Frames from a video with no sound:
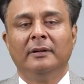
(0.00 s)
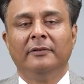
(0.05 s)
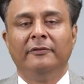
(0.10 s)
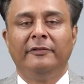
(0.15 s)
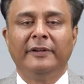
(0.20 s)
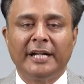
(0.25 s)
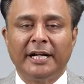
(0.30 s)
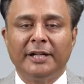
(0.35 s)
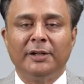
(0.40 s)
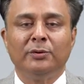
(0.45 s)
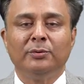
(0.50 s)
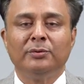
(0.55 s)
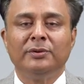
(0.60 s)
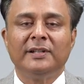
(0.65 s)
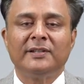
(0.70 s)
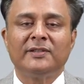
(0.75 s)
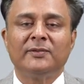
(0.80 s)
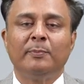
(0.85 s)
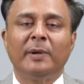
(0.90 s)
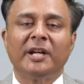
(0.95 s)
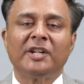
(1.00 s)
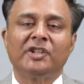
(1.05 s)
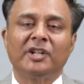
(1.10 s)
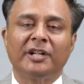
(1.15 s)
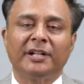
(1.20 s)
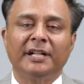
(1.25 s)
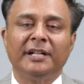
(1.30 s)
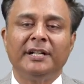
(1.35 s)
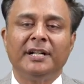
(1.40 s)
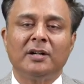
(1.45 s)
We can do this by
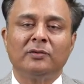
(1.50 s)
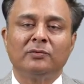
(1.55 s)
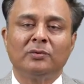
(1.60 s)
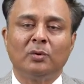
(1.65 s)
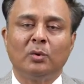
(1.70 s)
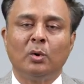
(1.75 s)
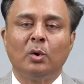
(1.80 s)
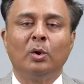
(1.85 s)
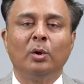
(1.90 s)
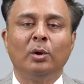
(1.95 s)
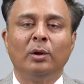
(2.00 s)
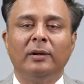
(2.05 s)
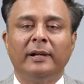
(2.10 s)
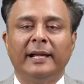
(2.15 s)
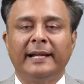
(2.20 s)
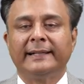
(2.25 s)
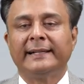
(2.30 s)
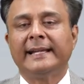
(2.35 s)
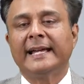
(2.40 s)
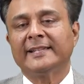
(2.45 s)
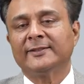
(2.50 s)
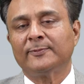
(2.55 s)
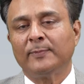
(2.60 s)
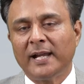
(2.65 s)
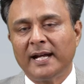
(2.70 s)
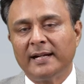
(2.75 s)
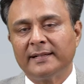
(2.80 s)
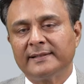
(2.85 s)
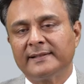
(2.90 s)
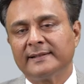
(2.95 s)
shutting down coal and gas
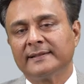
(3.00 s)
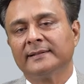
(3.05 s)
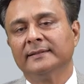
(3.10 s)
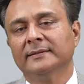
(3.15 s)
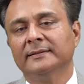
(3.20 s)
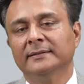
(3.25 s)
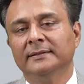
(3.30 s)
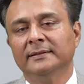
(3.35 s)
plants,